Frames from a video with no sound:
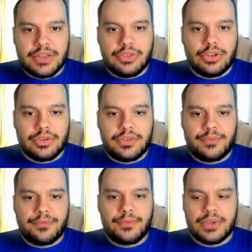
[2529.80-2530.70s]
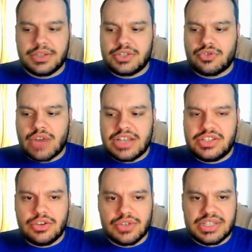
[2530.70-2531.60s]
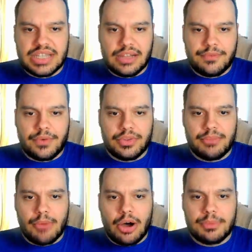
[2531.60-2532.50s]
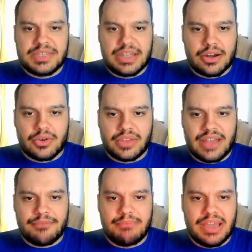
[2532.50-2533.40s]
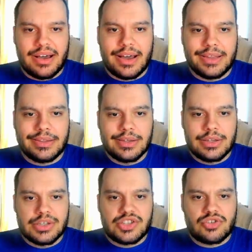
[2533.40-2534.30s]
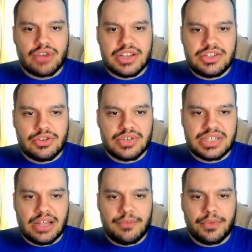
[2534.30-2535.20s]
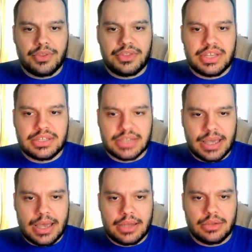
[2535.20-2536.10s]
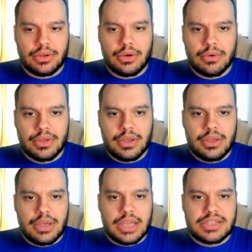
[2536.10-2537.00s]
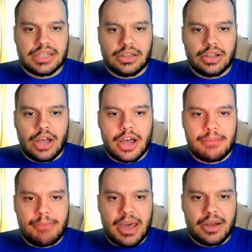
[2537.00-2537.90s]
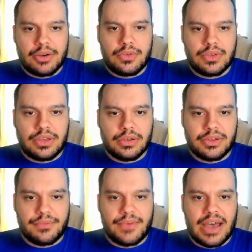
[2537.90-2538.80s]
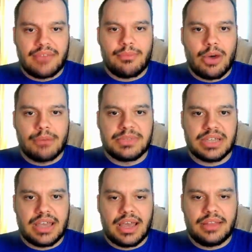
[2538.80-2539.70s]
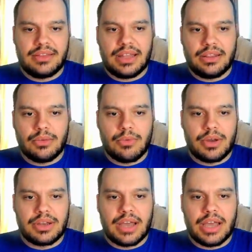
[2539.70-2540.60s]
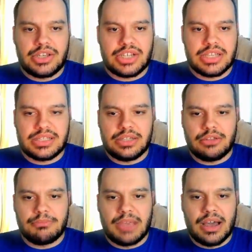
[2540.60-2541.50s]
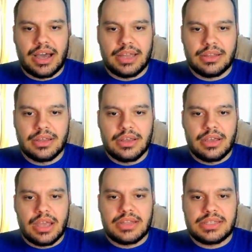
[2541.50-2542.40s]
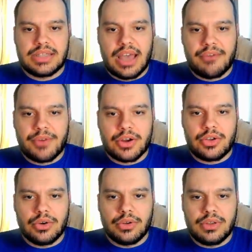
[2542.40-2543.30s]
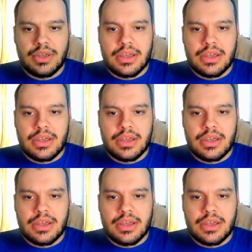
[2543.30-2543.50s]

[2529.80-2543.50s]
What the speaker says: Don't stress yourself on mobs that are left behind. Stress yourself on the things ahead, you know? It's a lot better to kill the 5 mobs ahead than the one guy chasing you behind. It's never good.